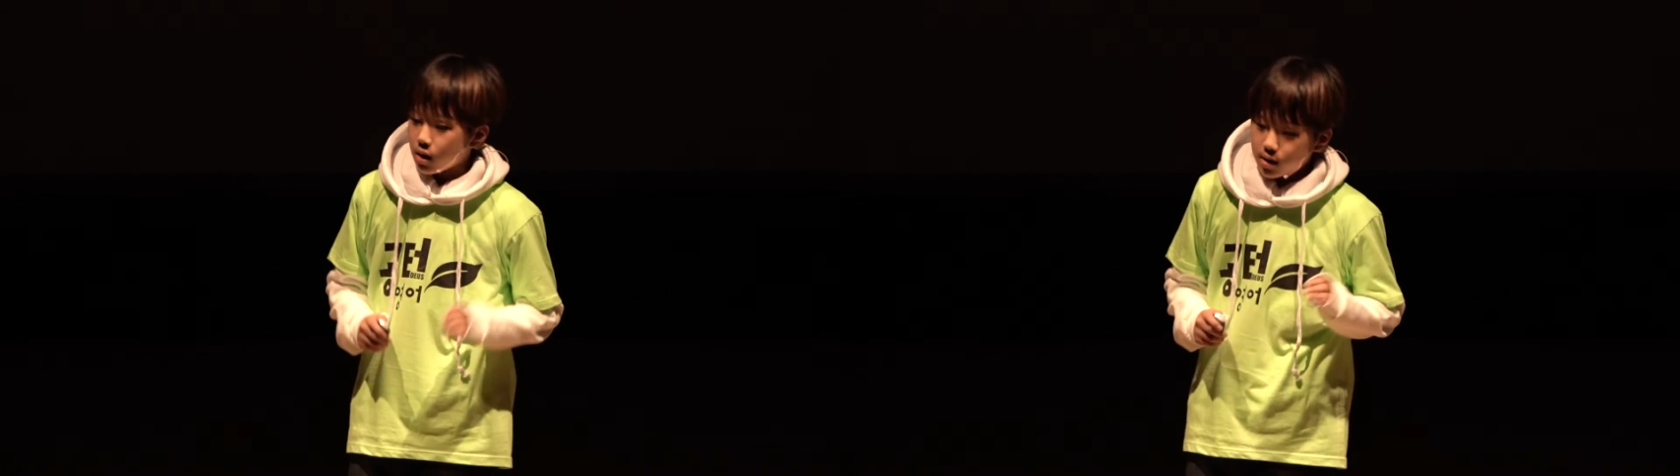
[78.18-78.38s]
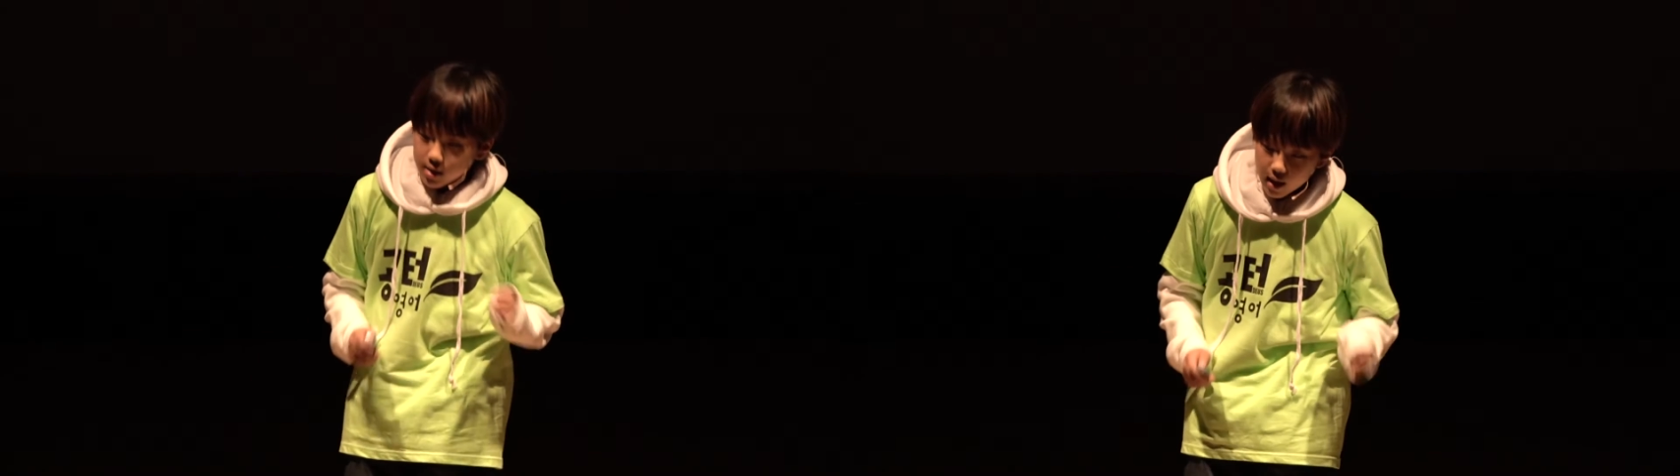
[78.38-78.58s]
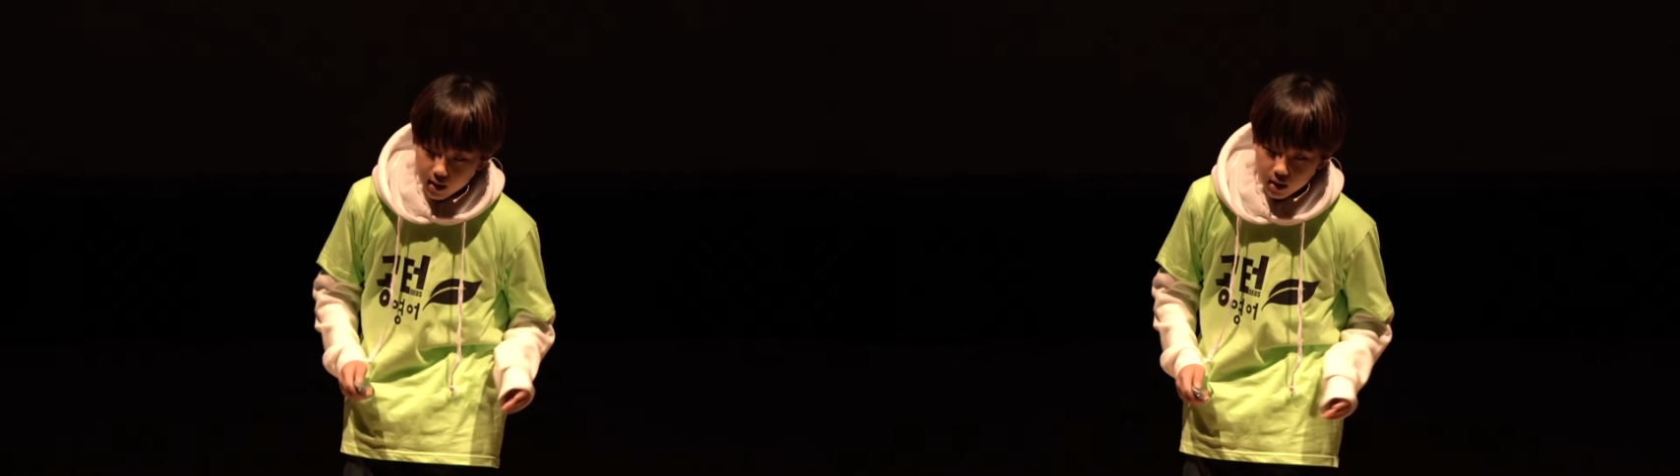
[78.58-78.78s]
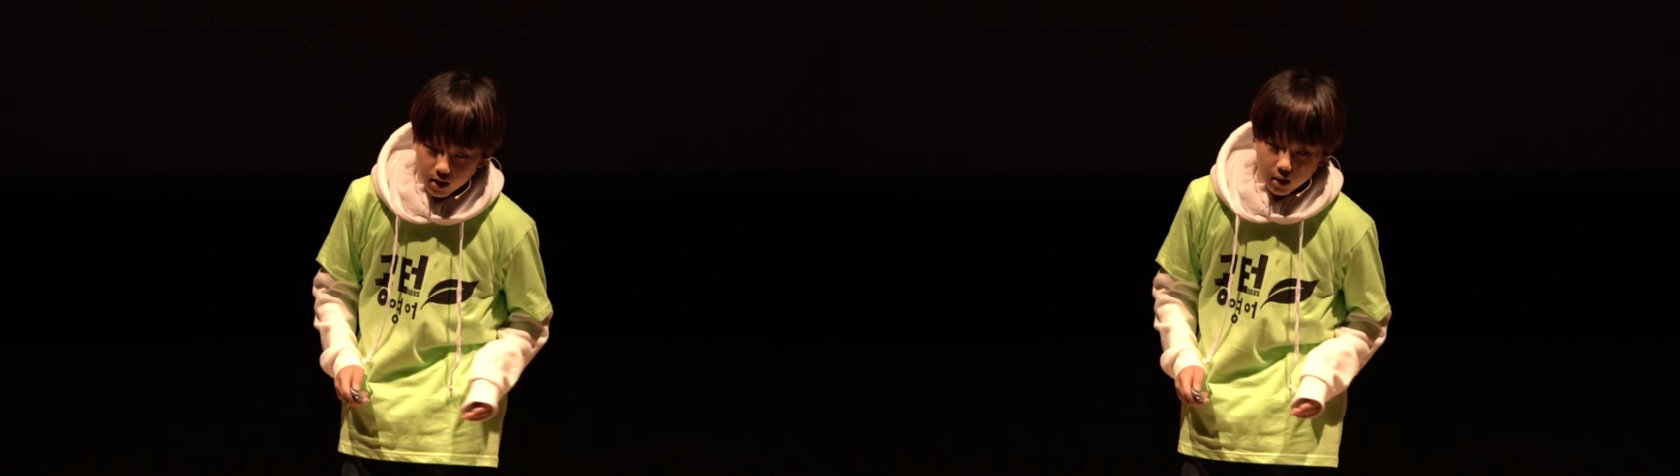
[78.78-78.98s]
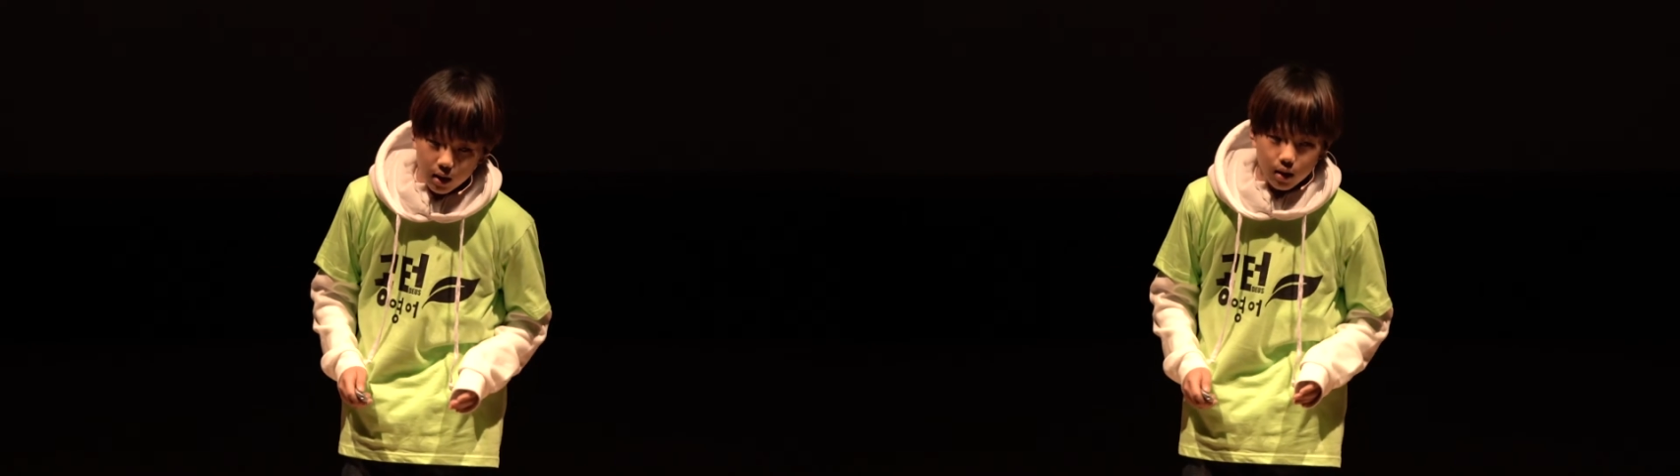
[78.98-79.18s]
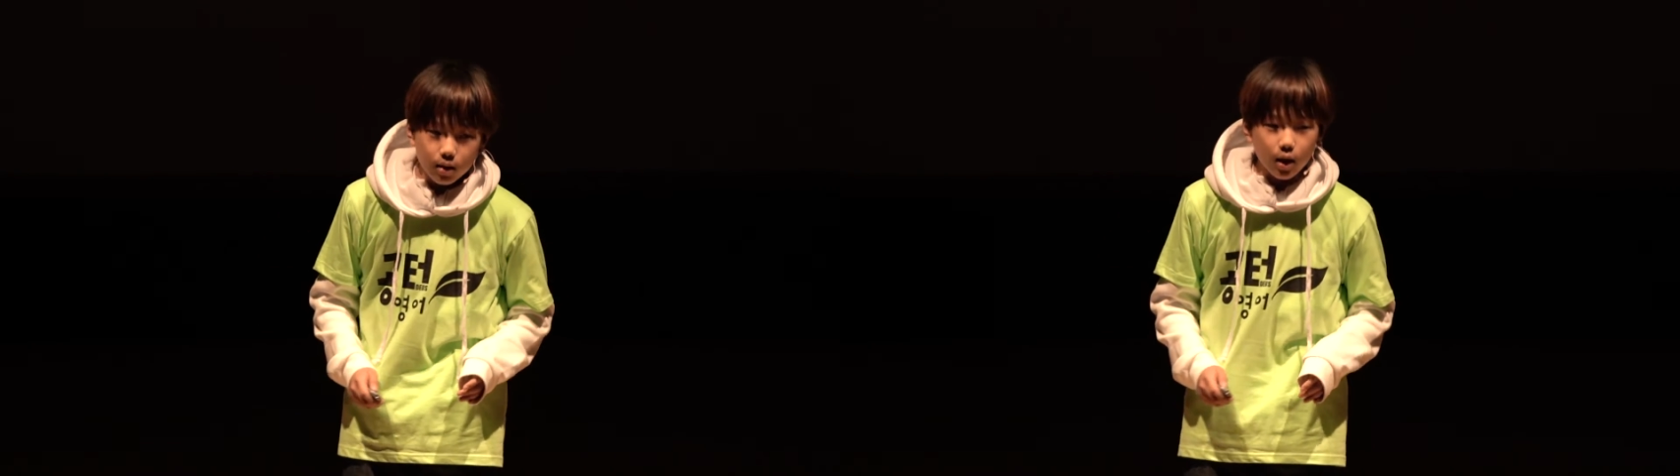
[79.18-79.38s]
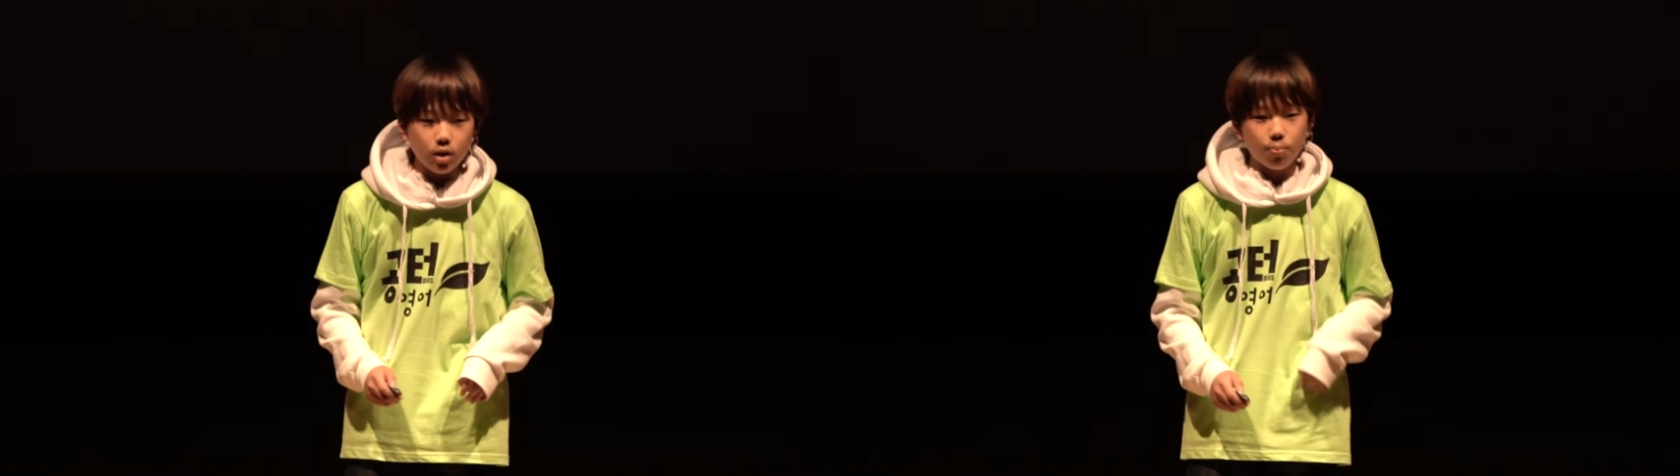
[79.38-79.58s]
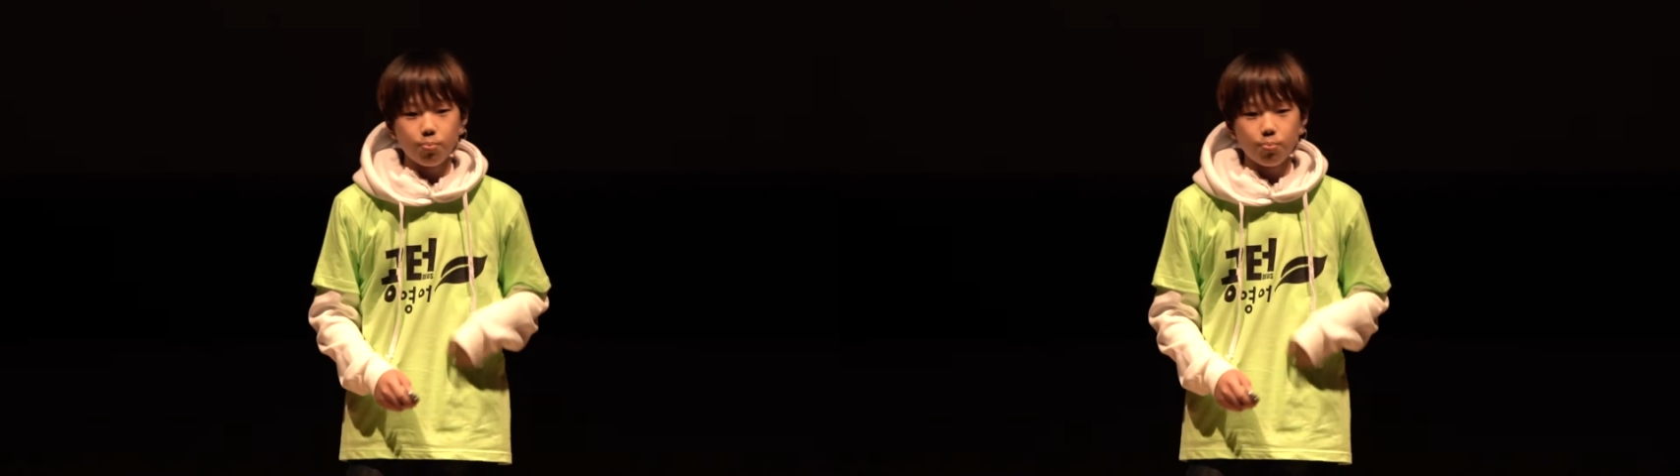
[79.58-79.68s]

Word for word: Sadly, they had a